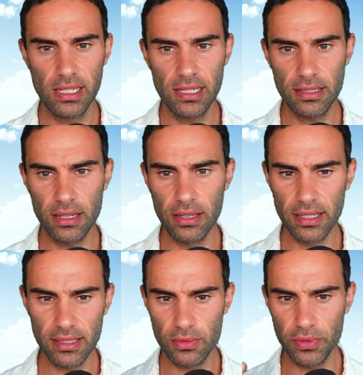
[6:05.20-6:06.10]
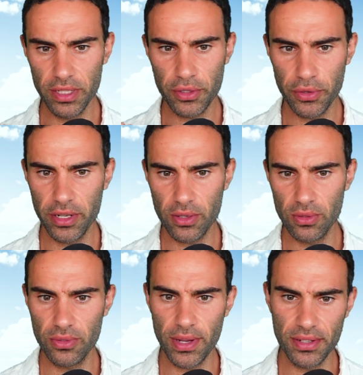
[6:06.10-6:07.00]
So this is really
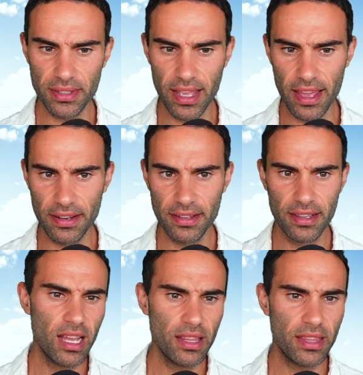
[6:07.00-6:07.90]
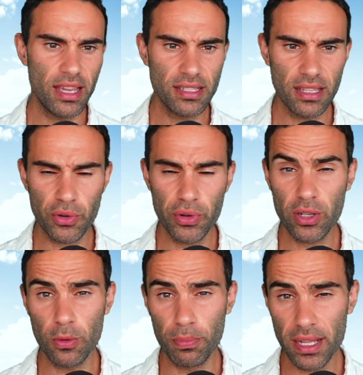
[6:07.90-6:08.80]
critical to understand. These are the
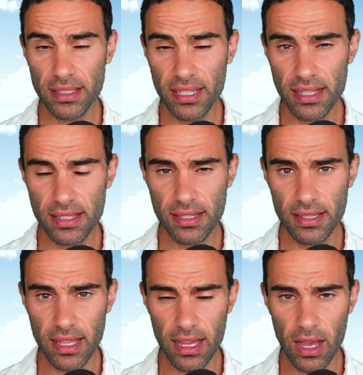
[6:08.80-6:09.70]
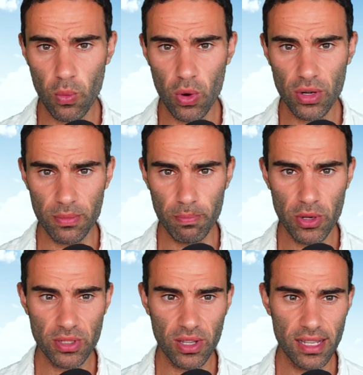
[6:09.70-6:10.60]
critical blood tests that I want
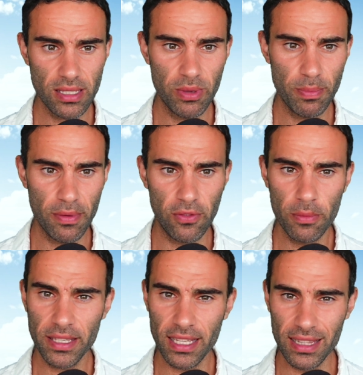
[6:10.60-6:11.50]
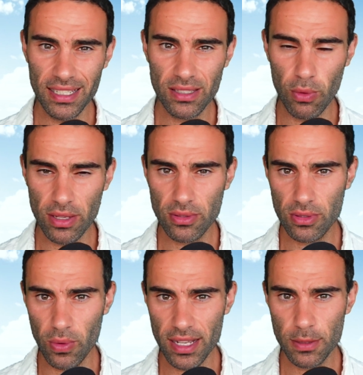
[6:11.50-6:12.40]
most guys to be performing at least once or
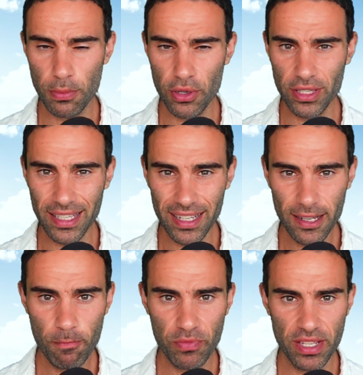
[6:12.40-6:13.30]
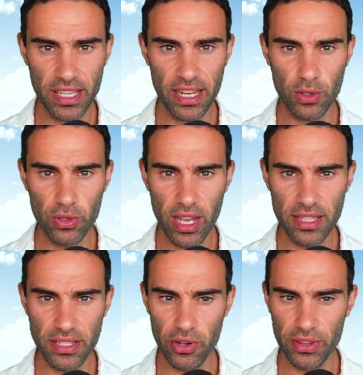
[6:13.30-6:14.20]
twice per year to get a good
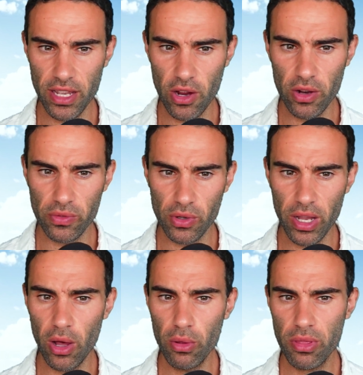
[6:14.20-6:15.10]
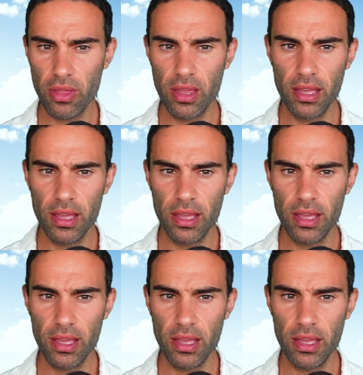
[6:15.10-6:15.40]
idea on their overall health,